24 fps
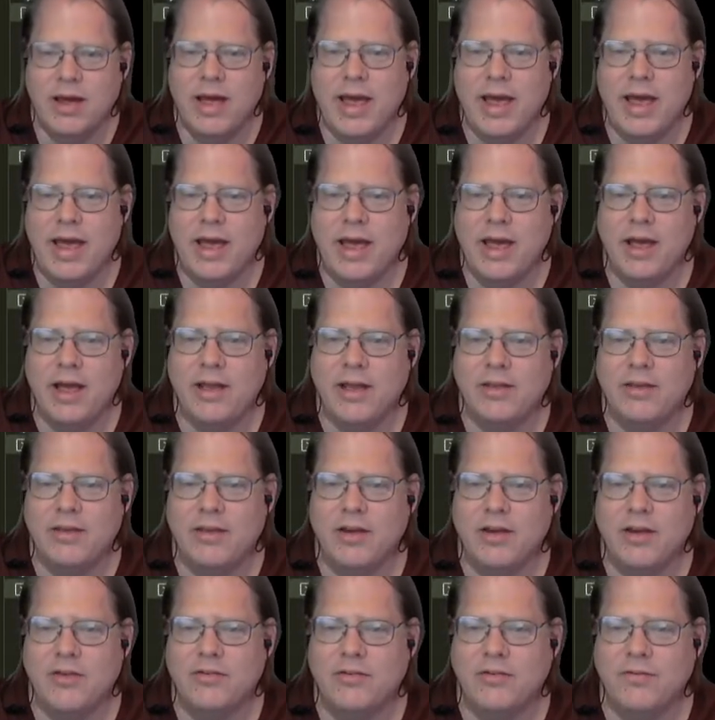And
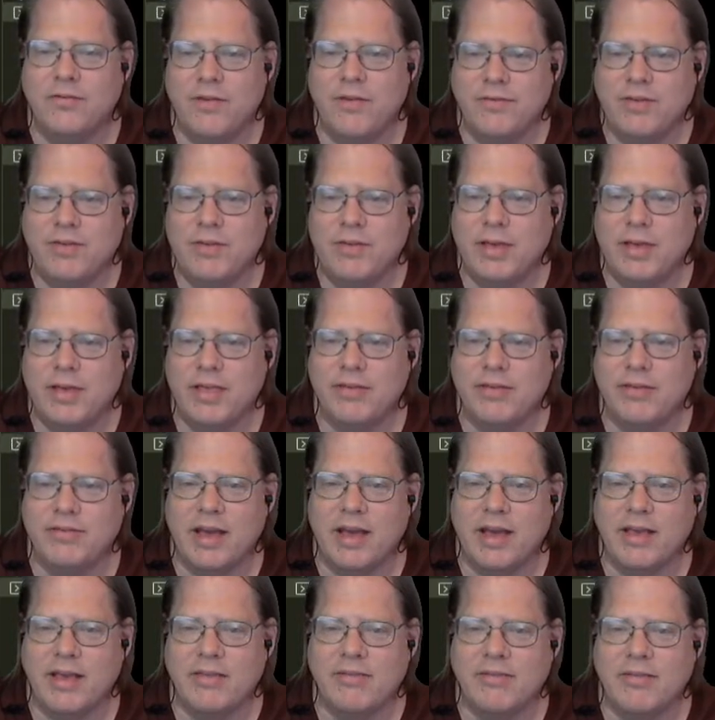here's a 50
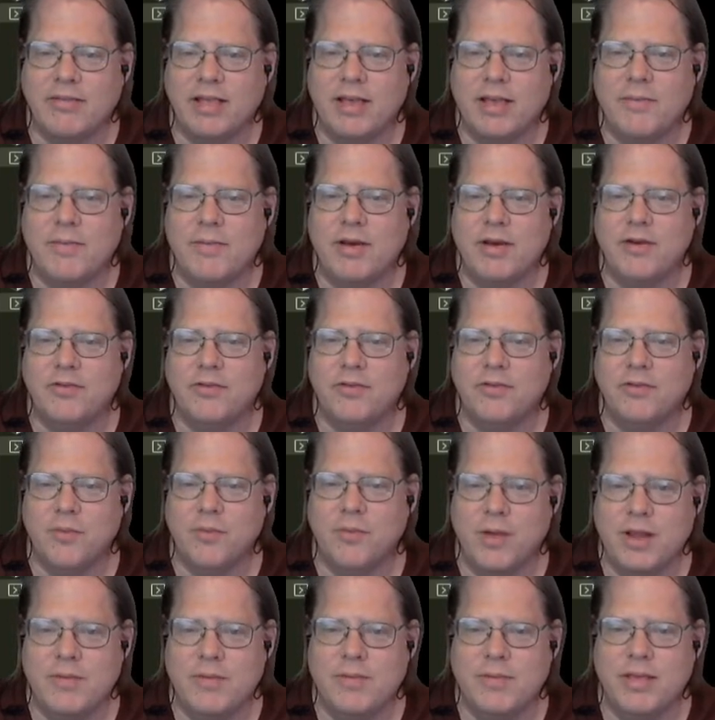millisecond sleep. Here's a
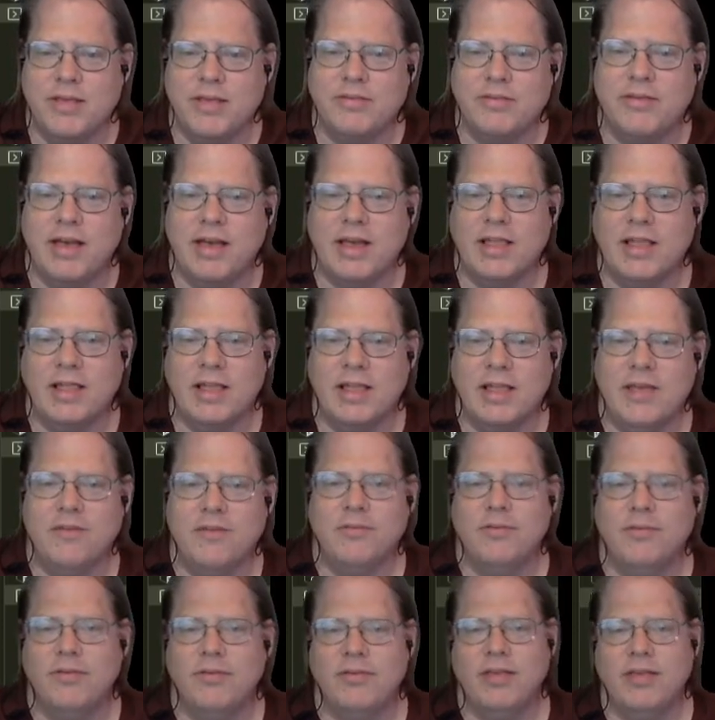20 millisecond
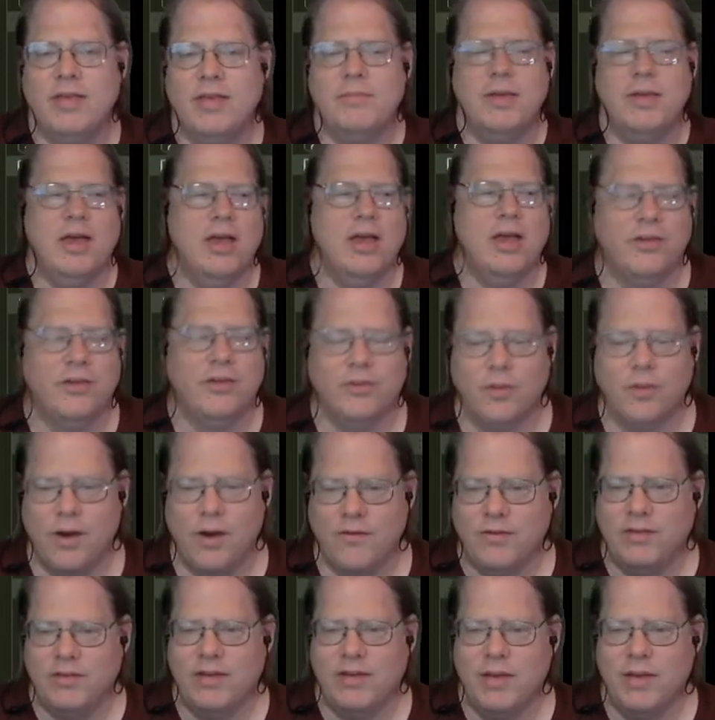sleep. So
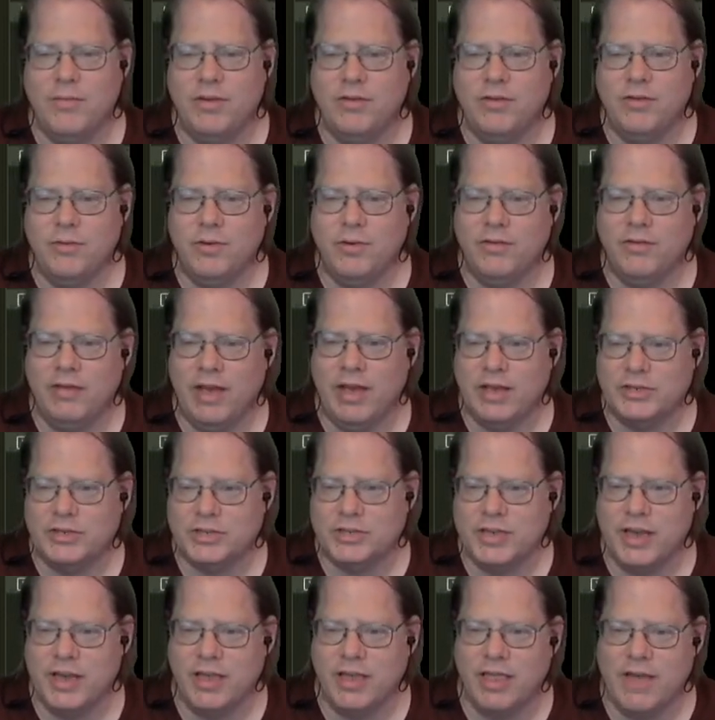every time you do a
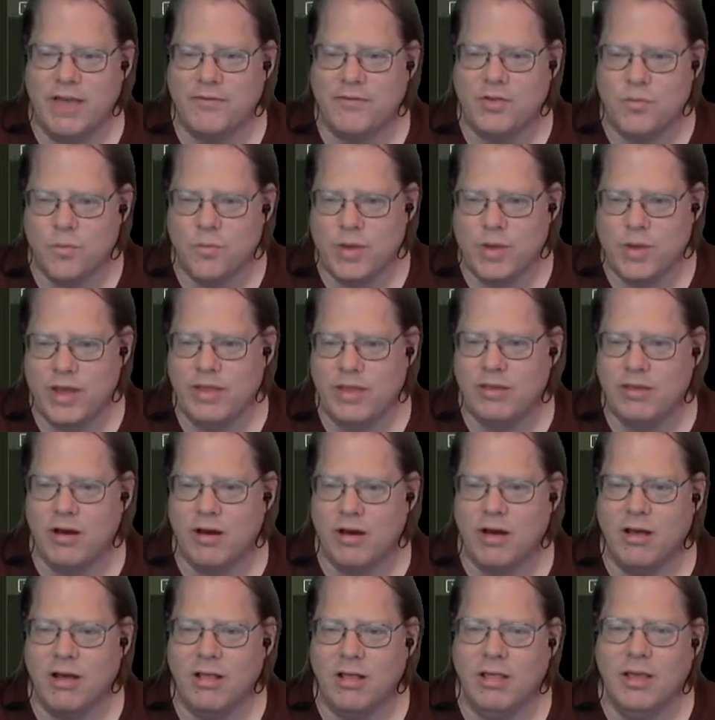DHT11 read
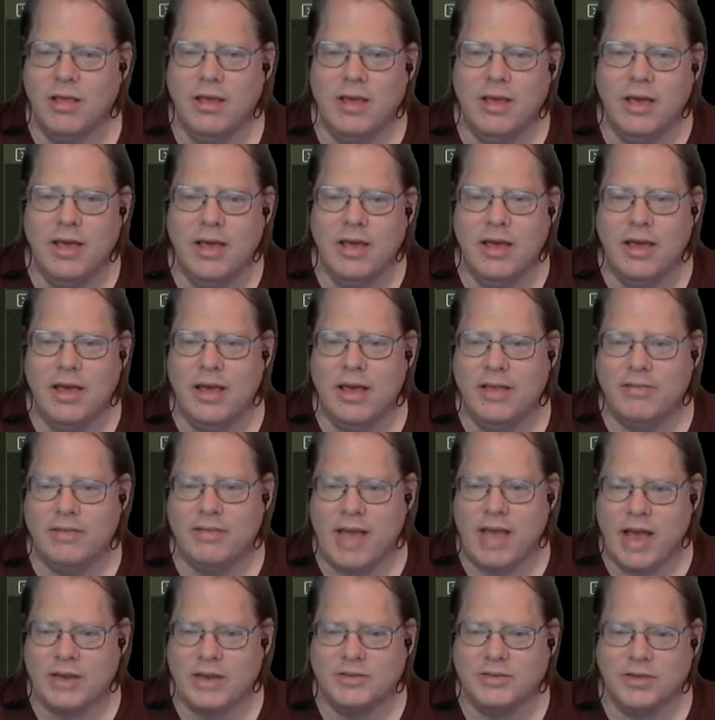call, it's
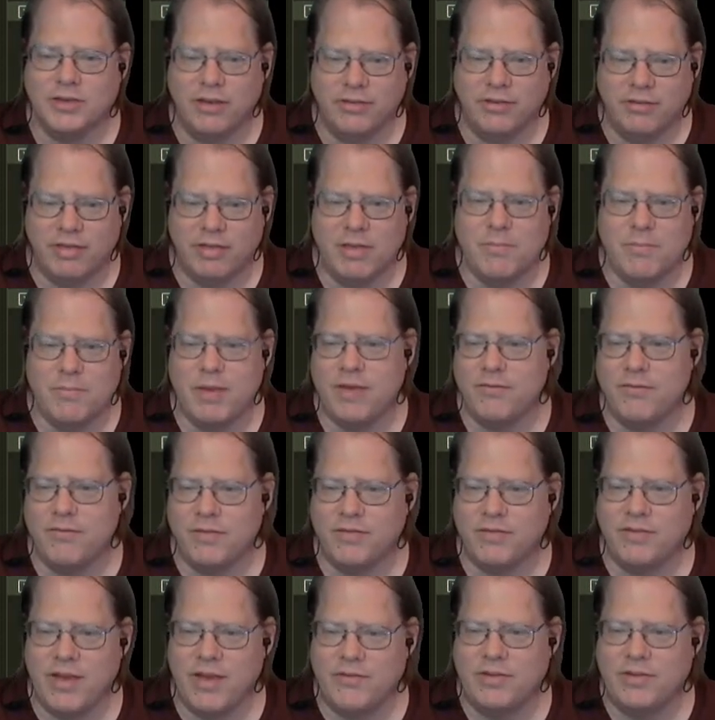actually sleeping for
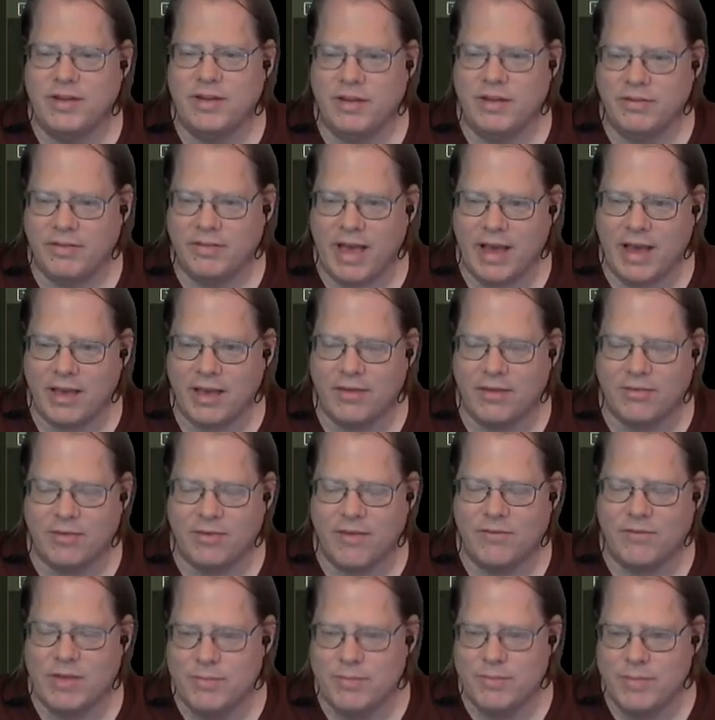70
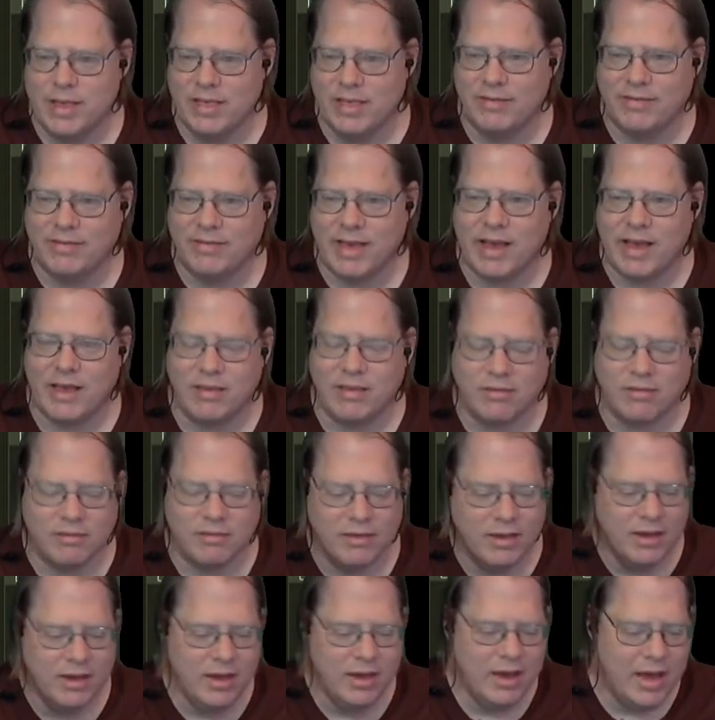milliseconds.
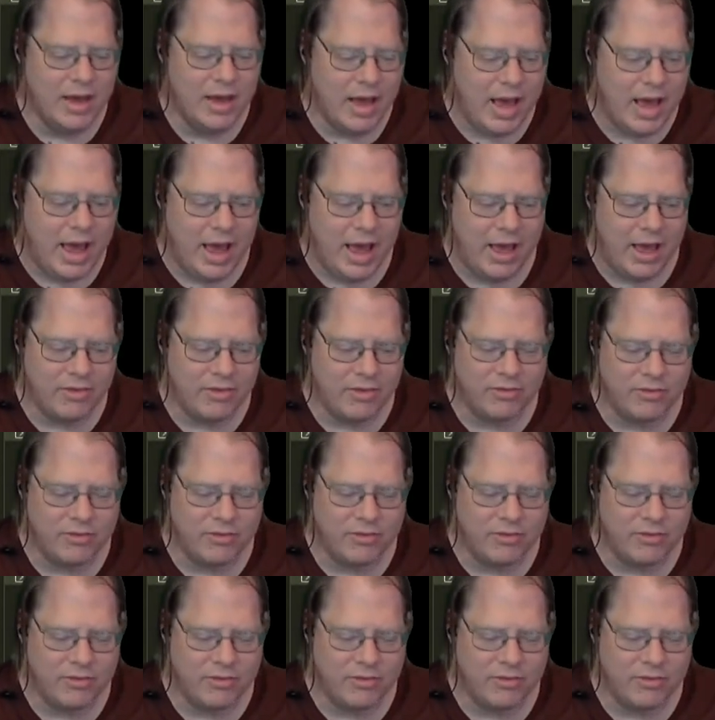And